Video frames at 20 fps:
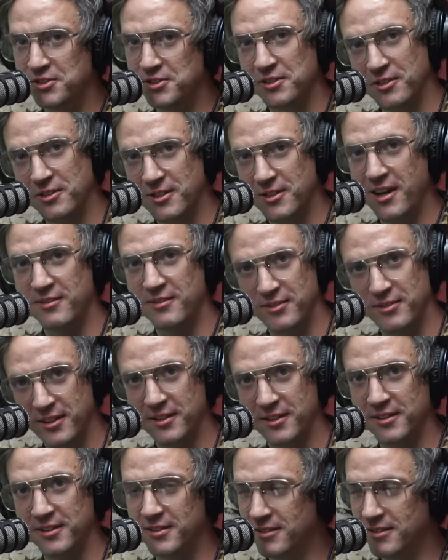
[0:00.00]
you're not
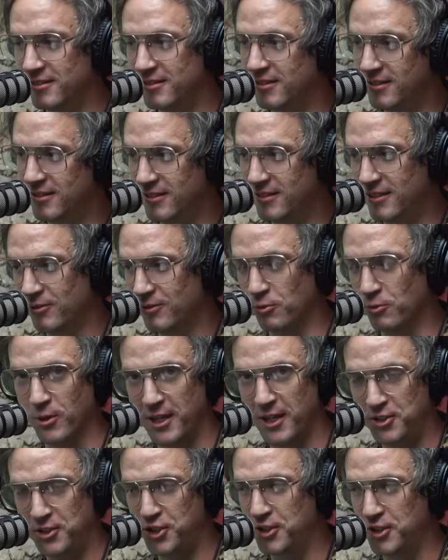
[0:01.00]
invited. Yeah.
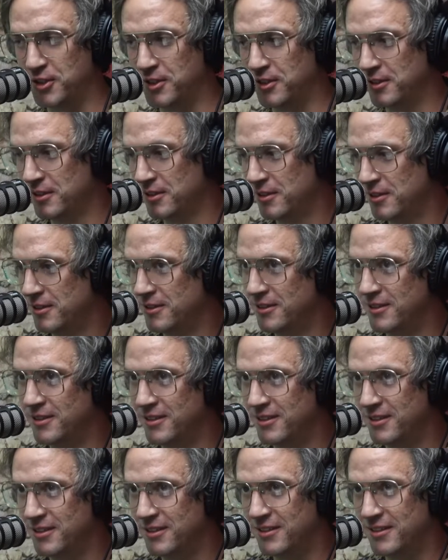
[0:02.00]
Rich. You know
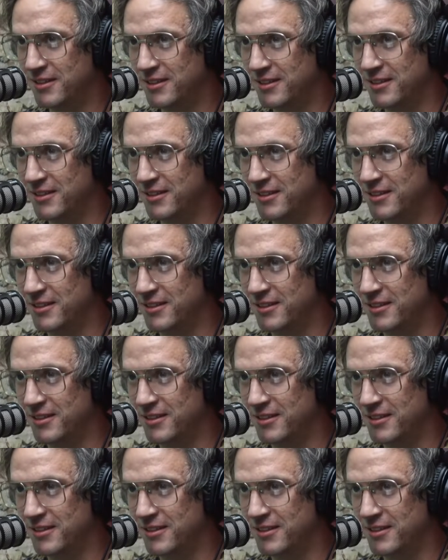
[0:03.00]
what? Fuck